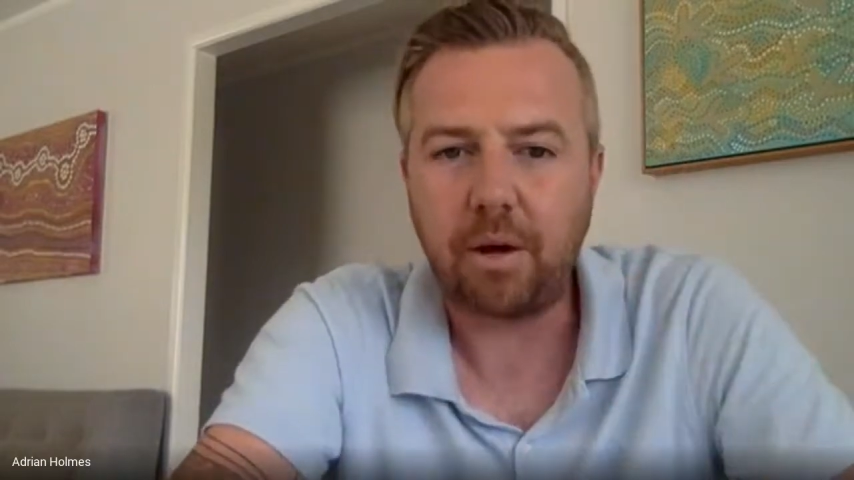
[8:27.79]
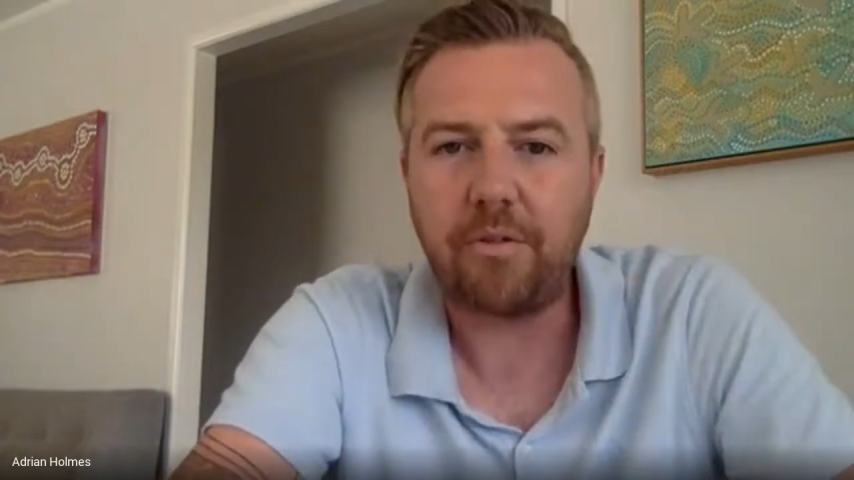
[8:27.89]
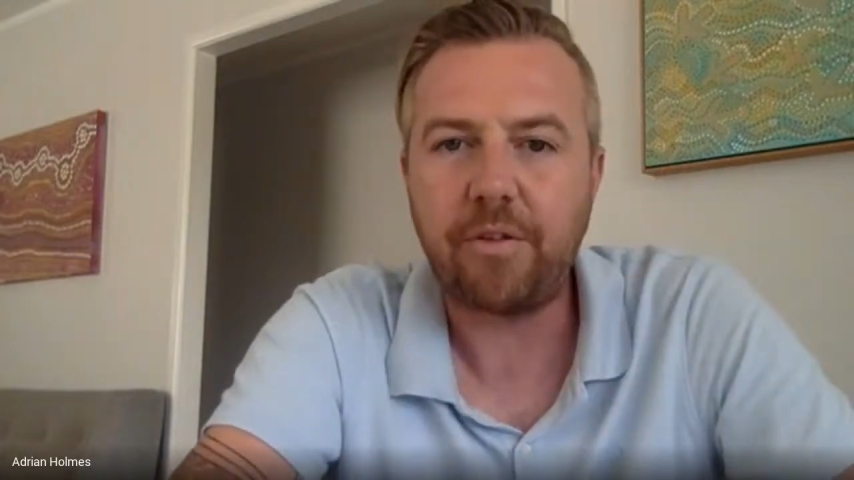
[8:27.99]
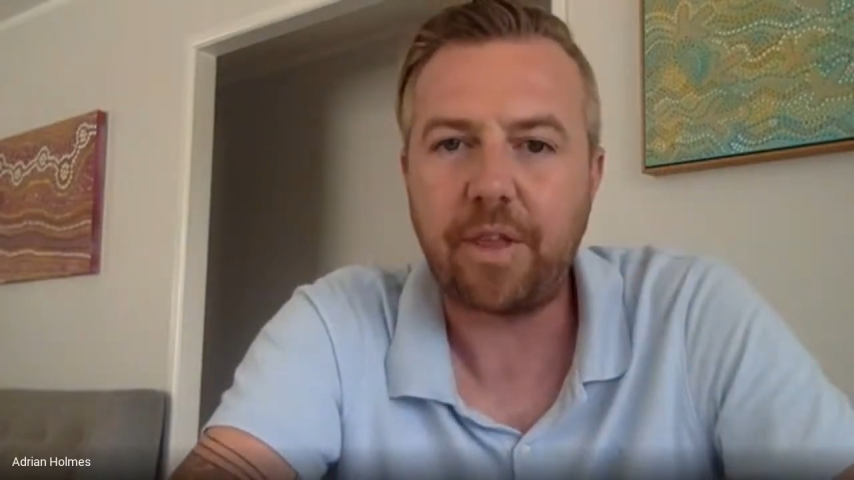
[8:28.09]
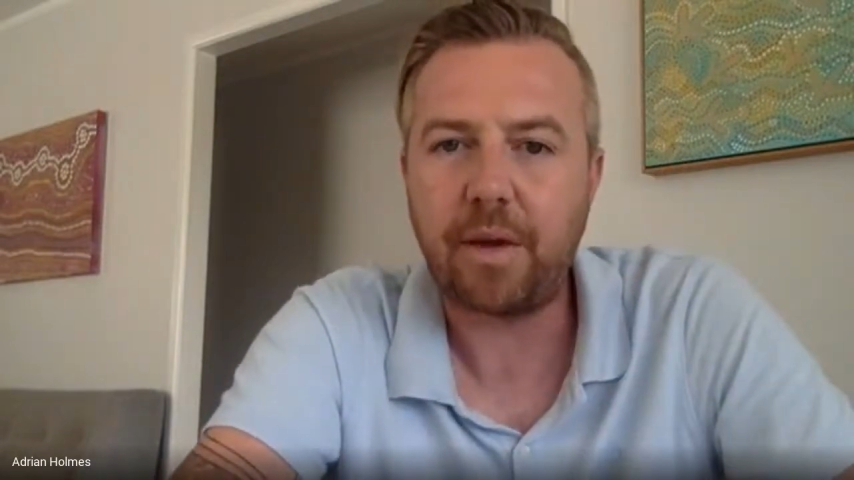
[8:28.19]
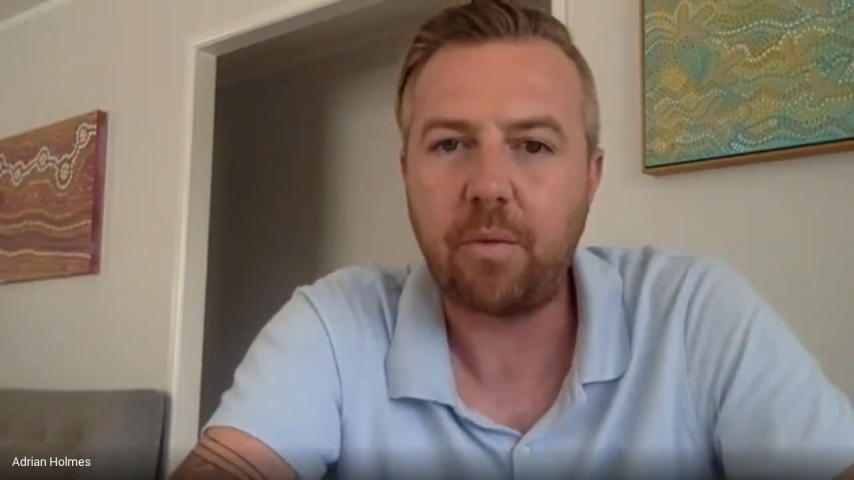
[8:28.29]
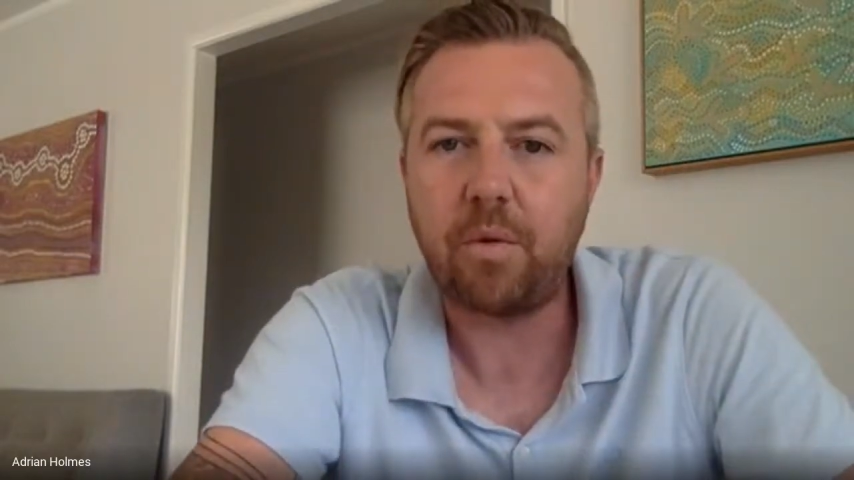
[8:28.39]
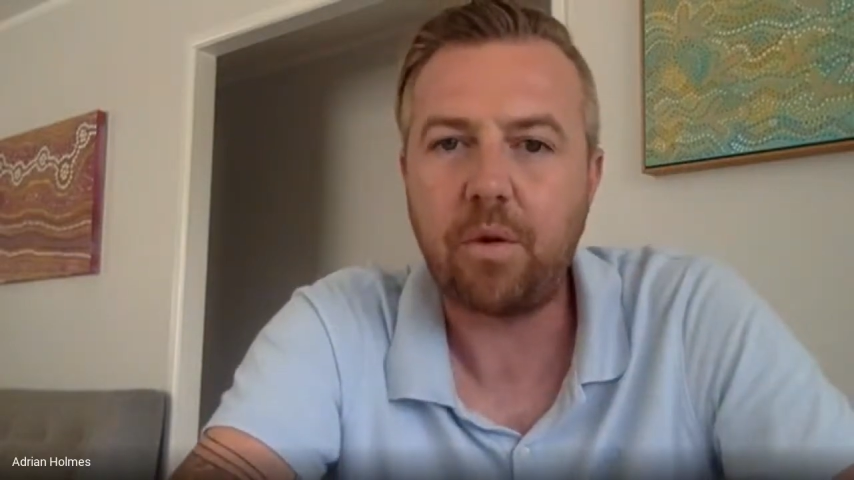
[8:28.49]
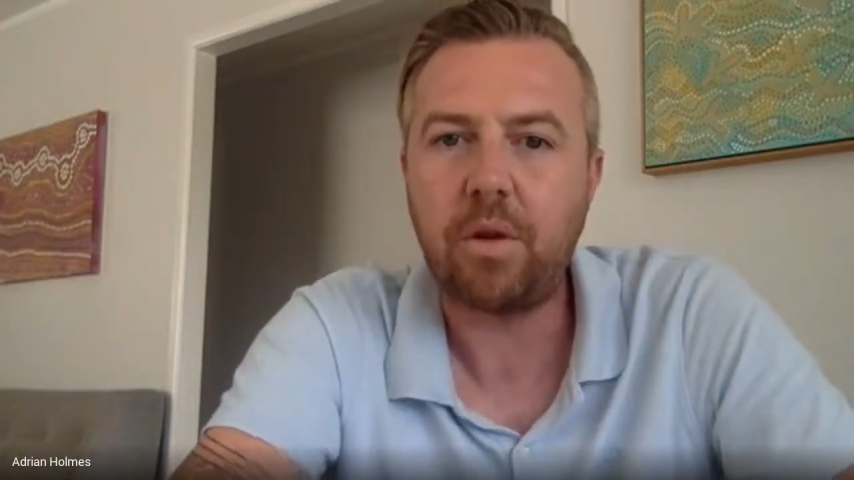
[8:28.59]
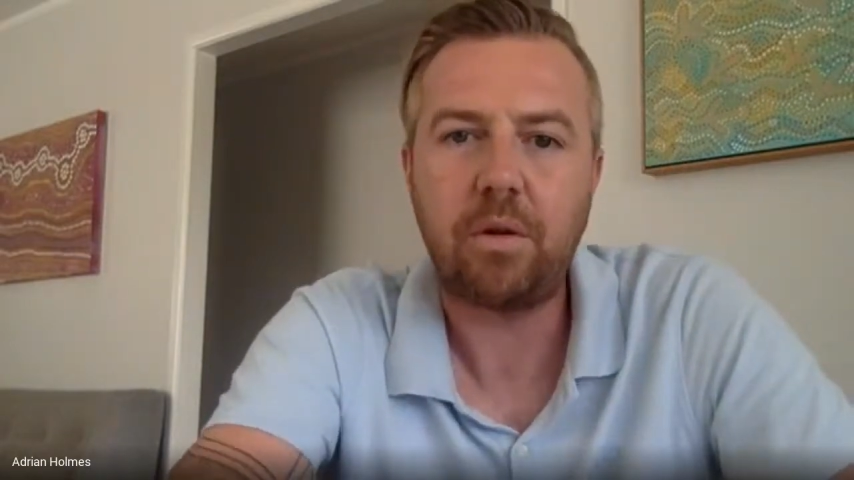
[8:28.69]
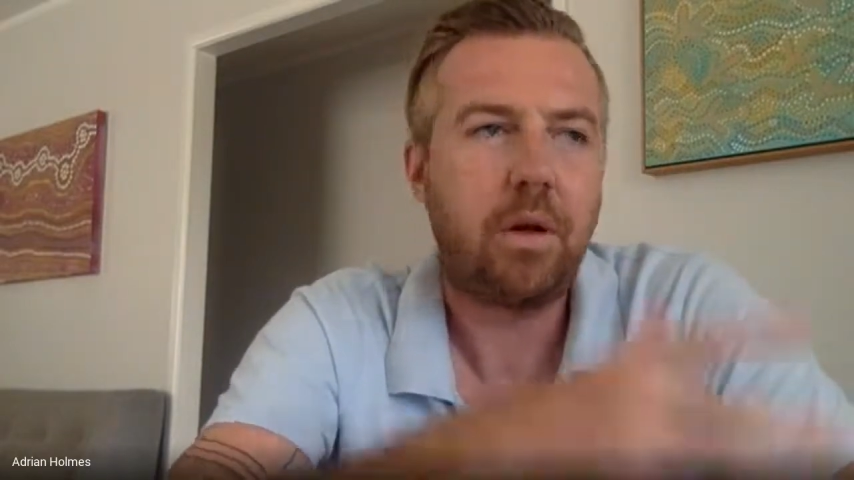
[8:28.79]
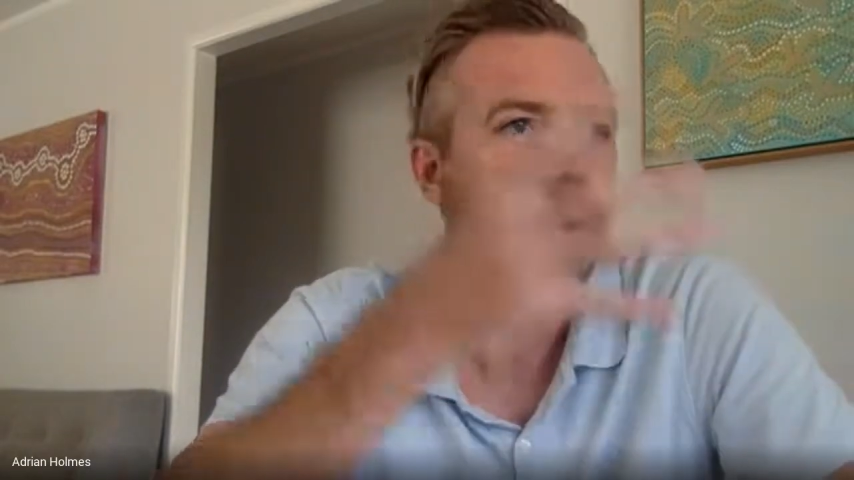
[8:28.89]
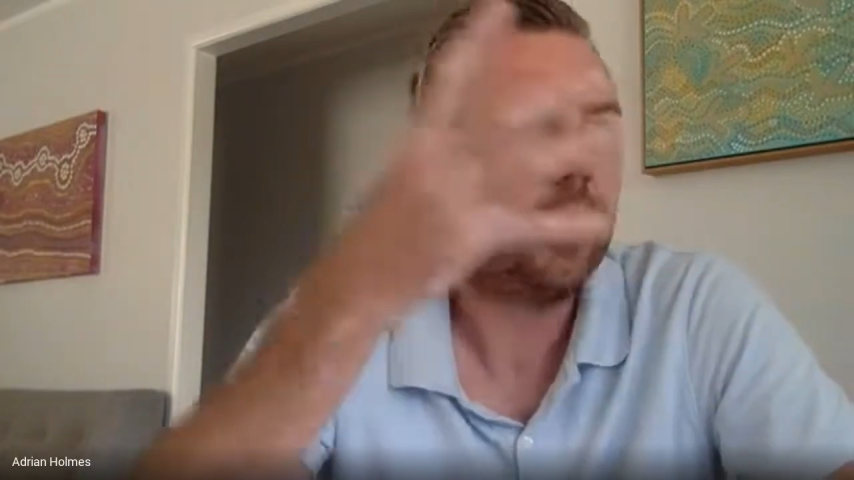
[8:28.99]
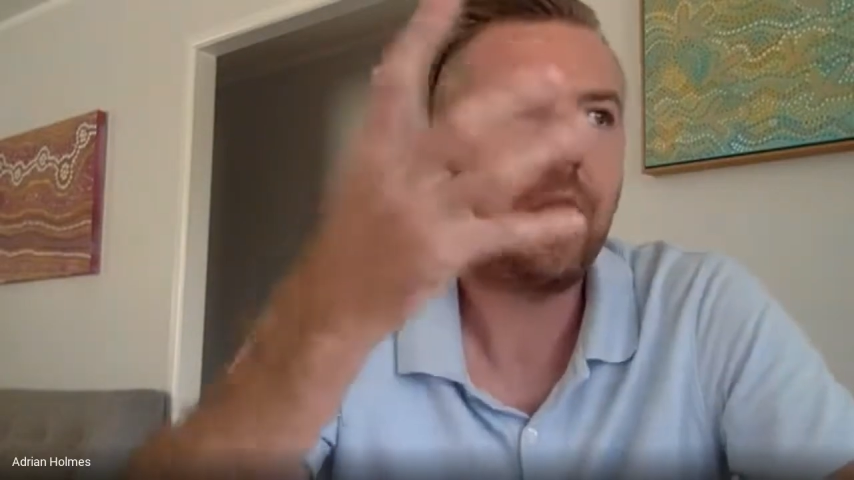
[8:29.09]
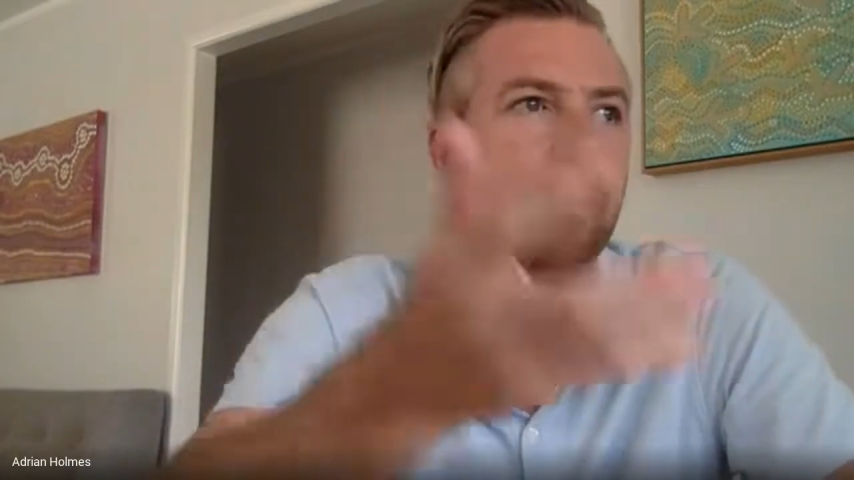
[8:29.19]
Often they wouldn't,
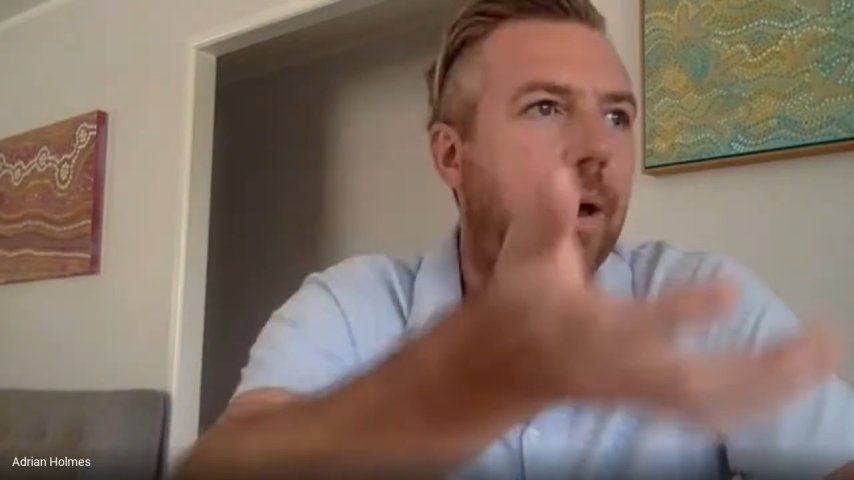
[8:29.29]
you know,